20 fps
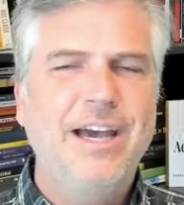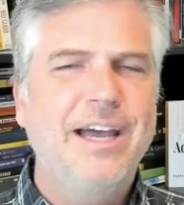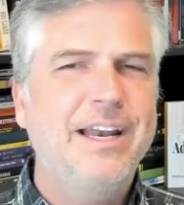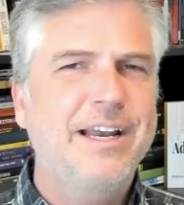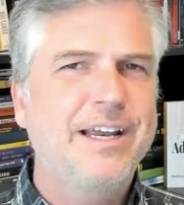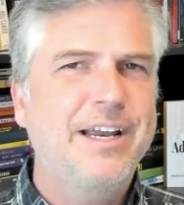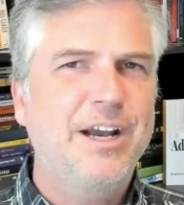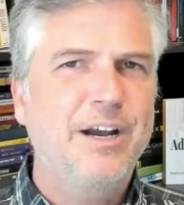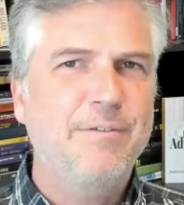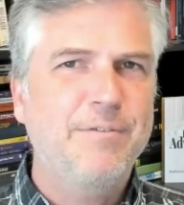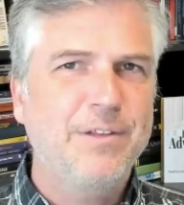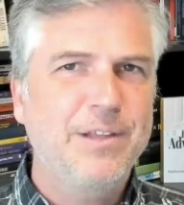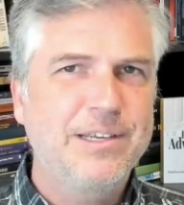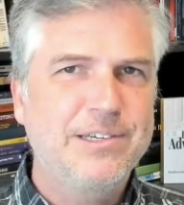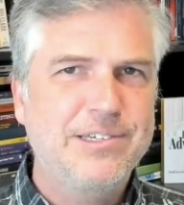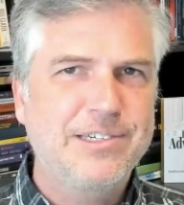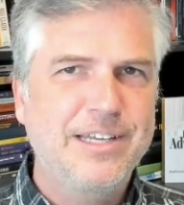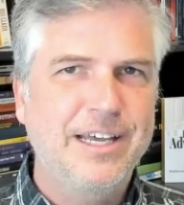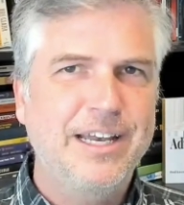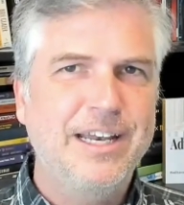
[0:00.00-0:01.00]
kind of
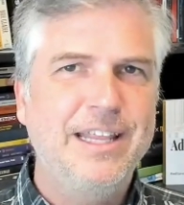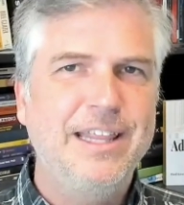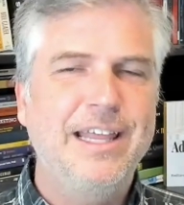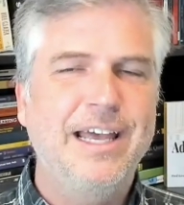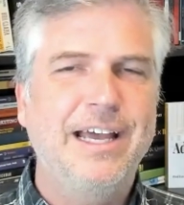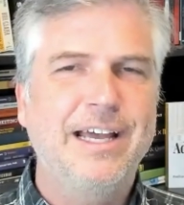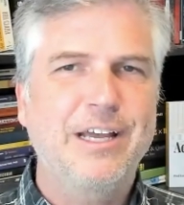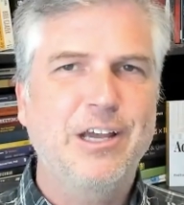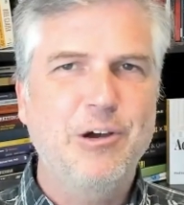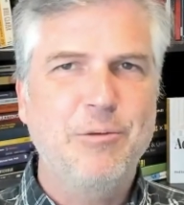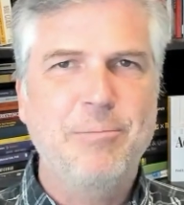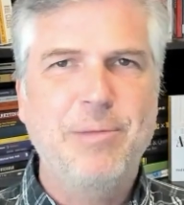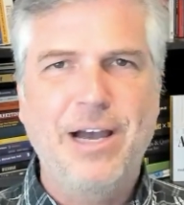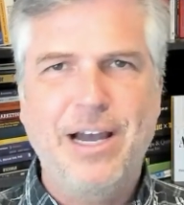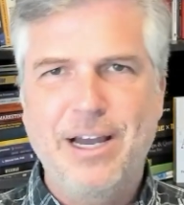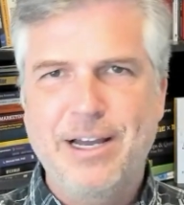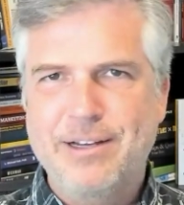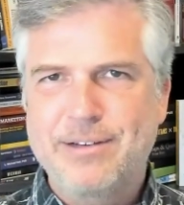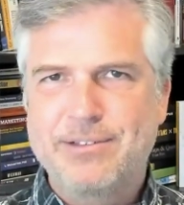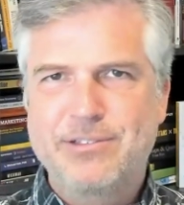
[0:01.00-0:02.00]
carefully study that, go
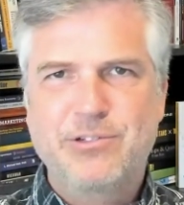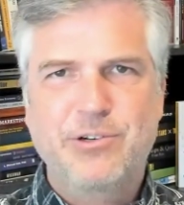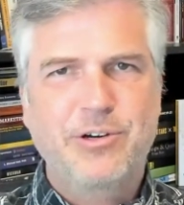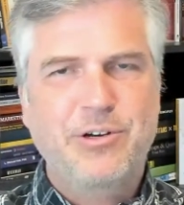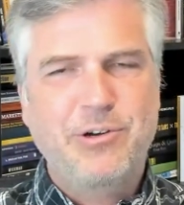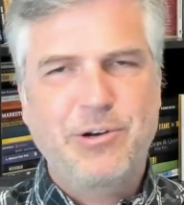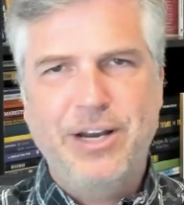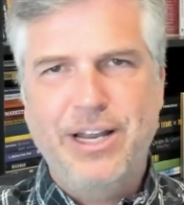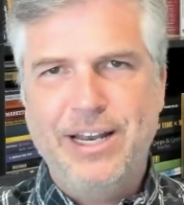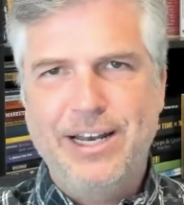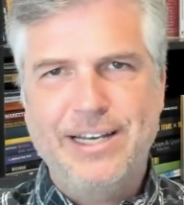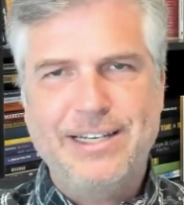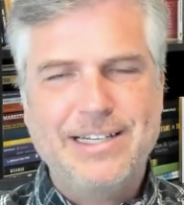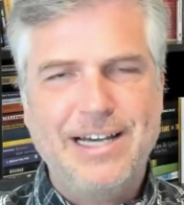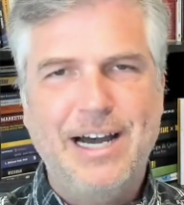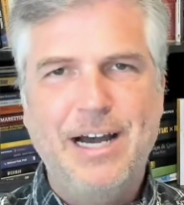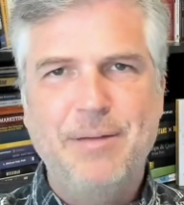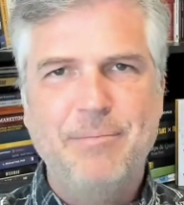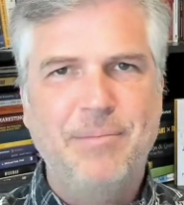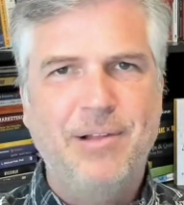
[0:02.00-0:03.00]
back to create a
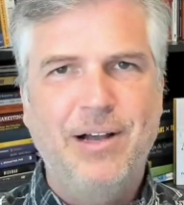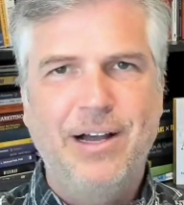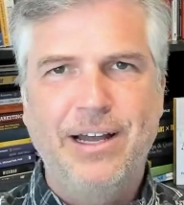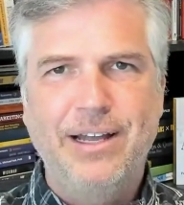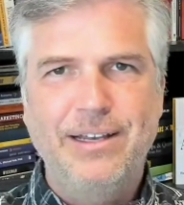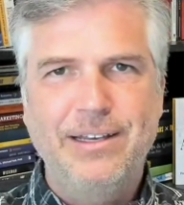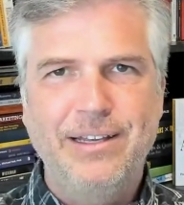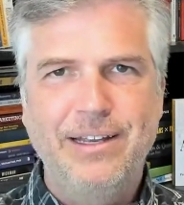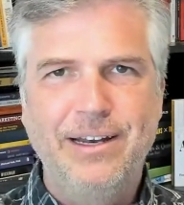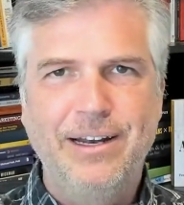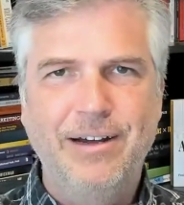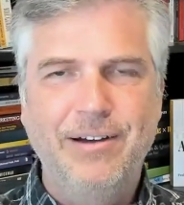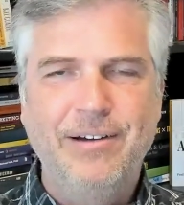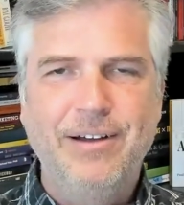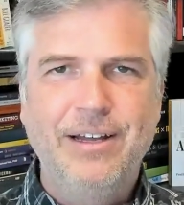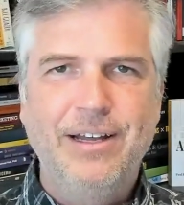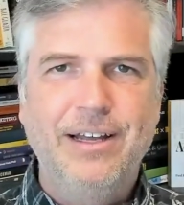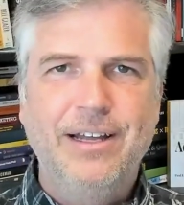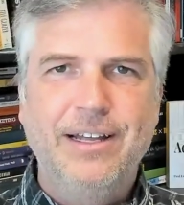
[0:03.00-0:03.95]
timeline, you know,